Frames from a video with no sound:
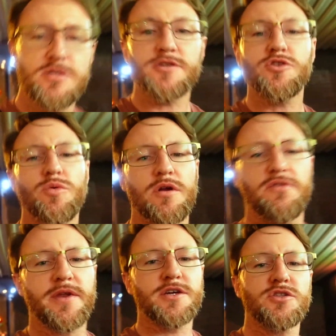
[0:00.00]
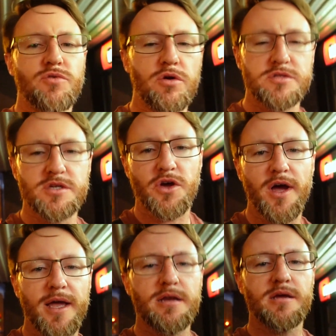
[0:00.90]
I do want to finish the roll tonight.